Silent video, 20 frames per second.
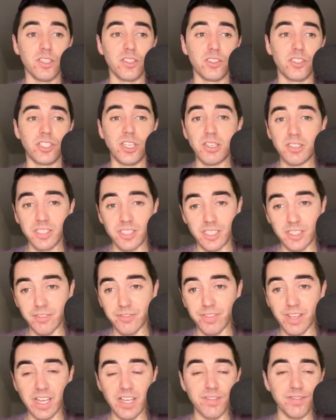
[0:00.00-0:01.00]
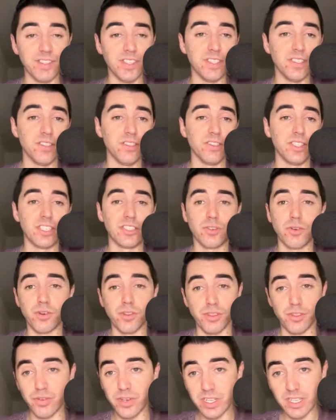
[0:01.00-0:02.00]
Chelsea 5-0. They
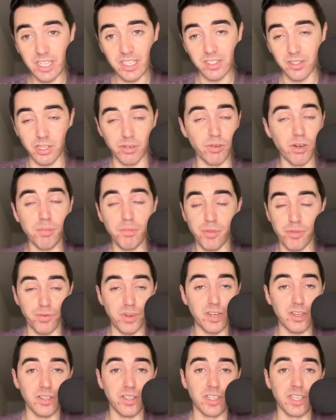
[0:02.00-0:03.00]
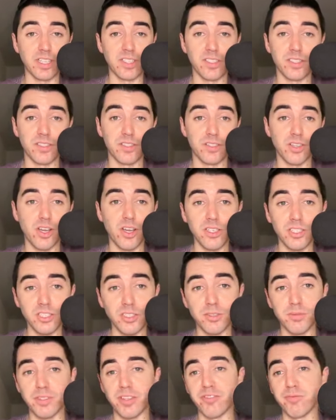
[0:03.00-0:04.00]
scored 3 against. They were up 3-0 against
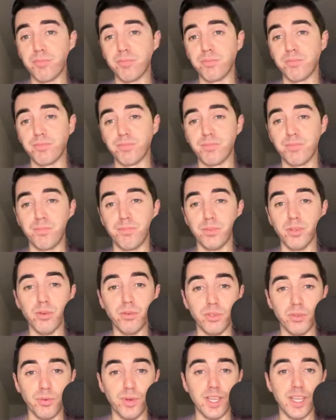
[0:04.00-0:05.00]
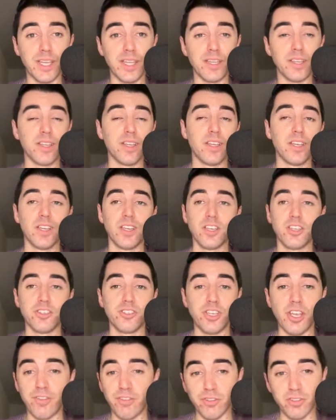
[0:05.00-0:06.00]
Tottenham. They've blown away
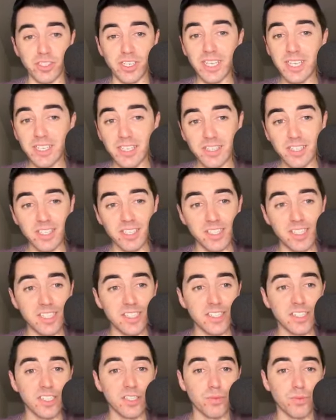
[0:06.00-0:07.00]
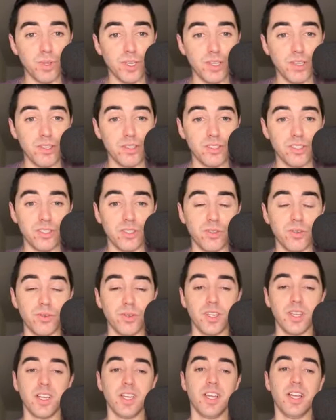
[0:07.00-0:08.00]
Sheffield United this season as well.
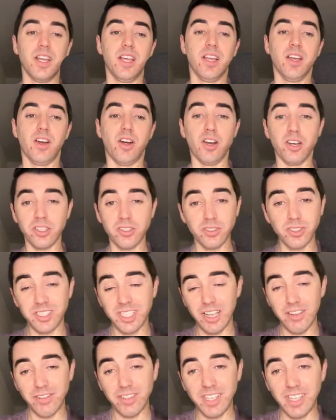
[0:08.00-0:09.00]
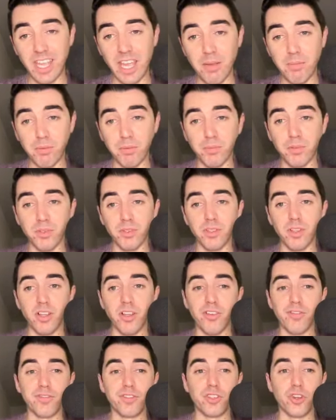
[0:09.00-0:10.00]
So Arsenal definitely capable
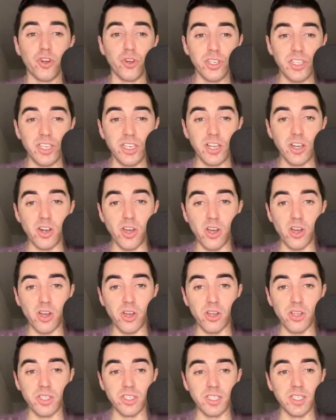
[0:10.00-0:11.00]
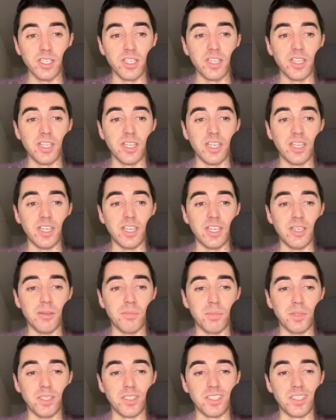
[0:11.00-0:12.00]
of turning it on,
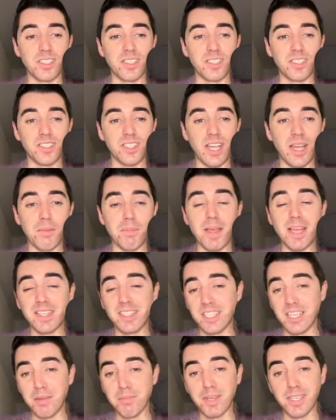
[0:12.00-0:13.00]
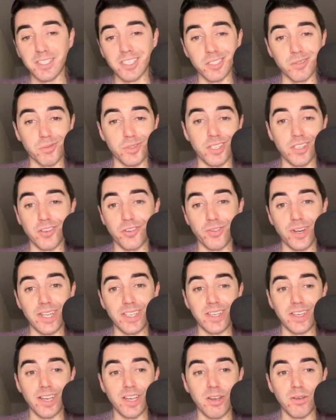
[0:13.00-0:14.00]
but yeah, Man City might just want to
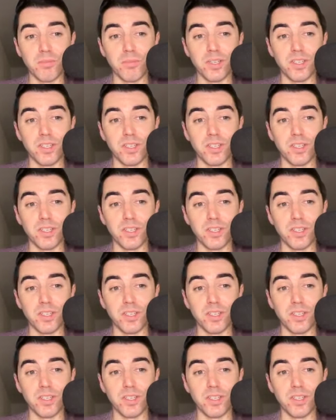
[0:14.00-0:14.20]
grind it out.